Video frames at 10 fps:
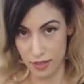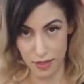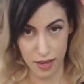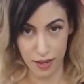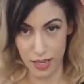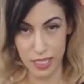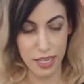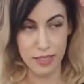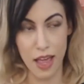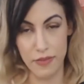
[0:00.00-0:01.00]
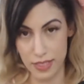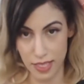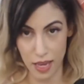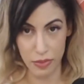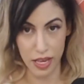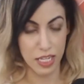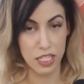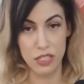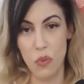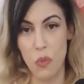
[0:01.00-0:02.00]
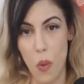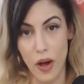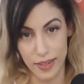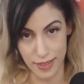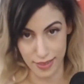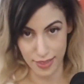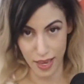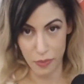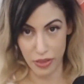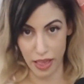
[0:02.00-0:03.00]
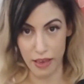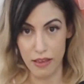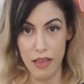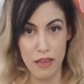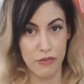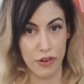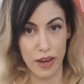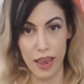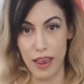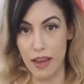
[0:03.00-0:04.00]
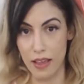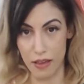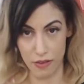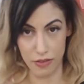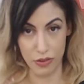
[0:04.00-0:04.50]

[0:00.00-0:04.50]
Uh, he doesn't have an escape plan. He doesn't want an escape plan for any uh,